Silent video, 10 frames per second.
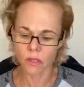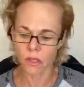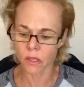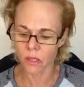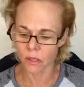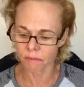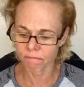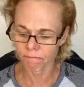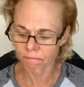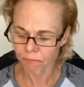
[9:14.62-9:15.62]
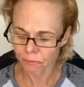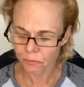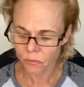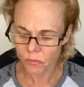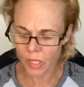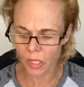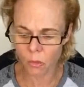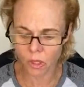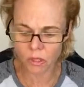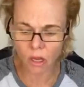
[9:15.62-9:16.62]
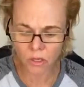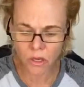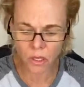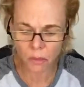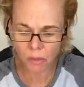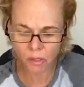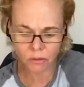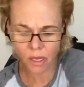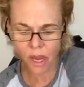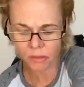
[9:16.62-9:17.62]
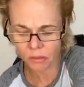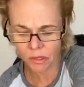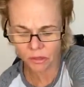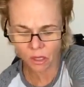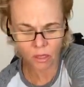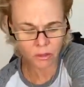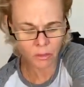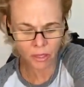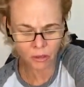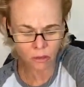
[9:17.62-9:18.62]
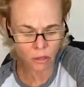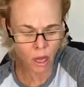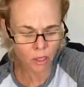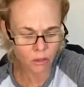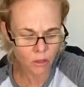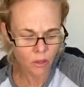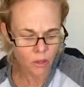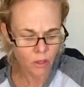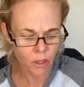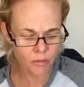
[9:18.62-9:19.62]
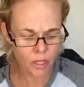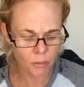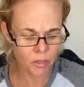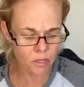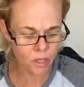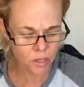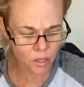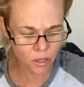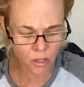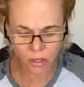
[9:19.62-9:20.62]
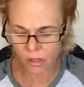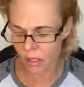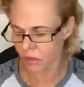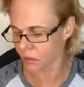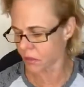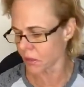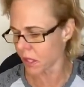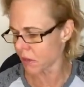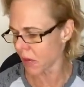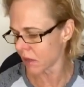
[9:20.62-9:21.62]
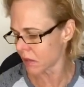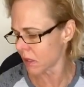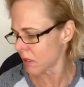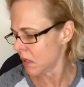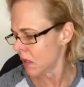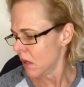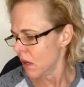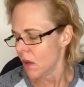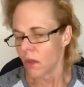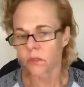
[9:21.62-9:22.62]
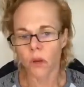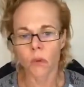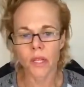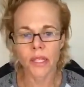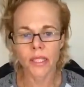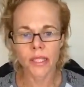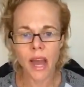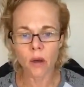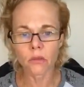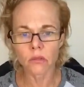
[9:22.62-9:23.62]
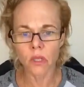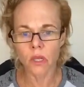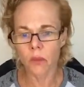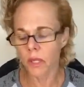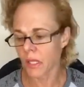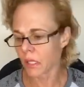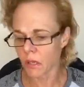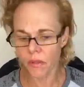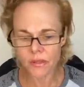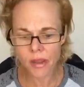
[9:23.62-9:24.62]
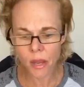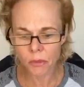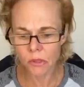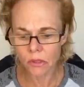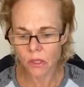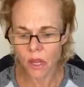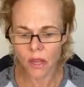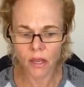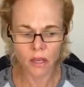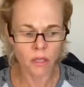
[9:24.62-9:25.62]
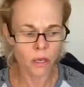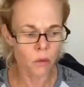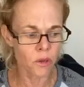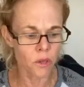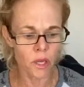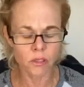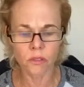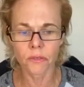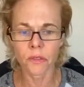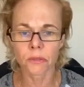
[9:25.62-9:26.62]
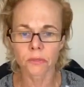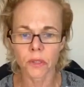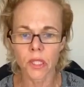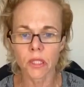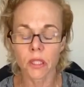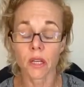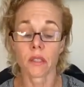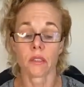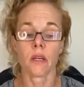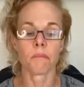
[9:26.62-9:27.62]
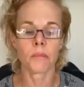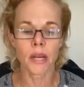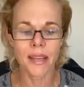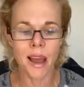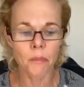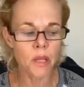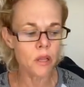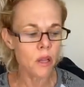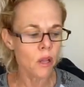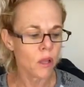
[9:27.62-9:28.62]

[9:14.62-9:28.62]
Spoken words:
And I want to touch on it because I haven't really talked about it a lot. I've kind of been touching on it and kind of skirting around it. So I want to get it out and I want to get it on the table, and I want you guys to feel free to come back at me.